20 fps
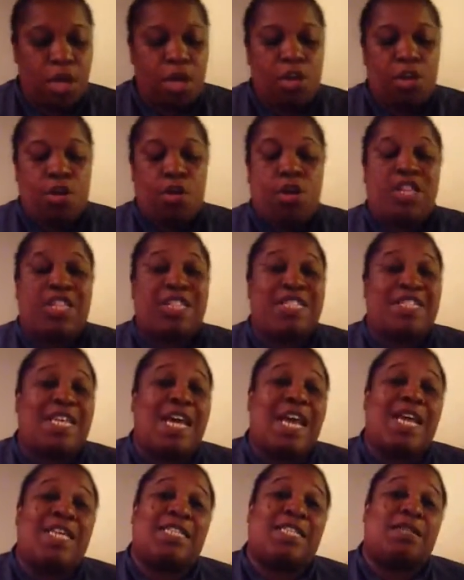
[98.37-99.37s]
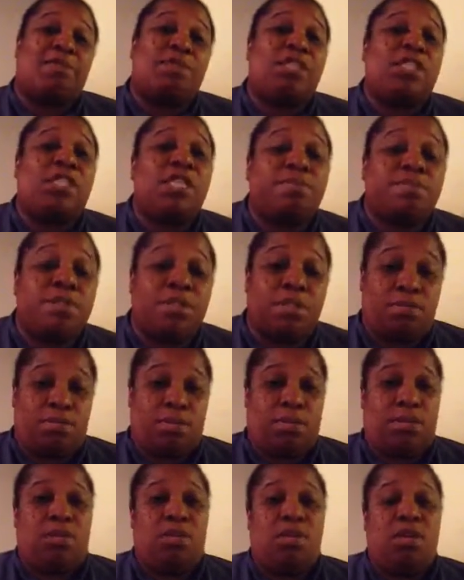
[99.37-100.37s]
Knowing the signs and
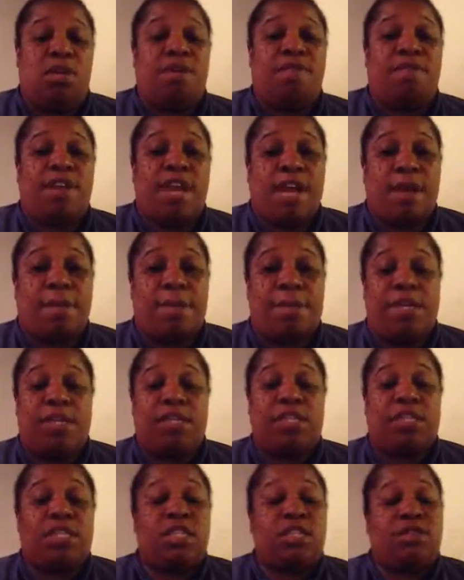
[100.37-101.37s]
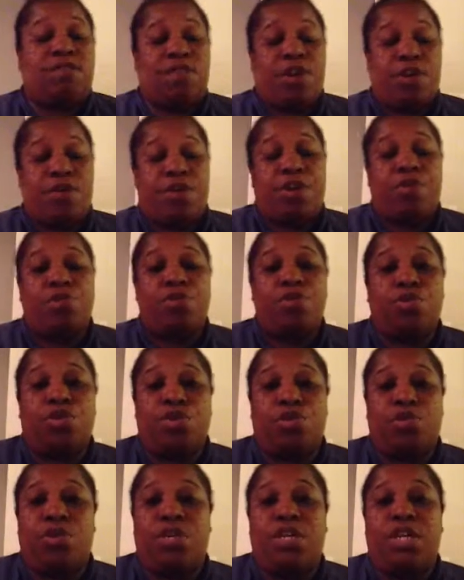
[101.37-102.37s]
symptoms of diabetes is very
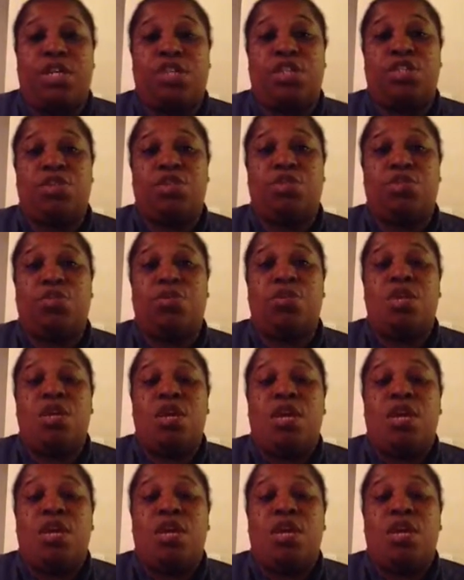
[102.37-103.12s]
crucial into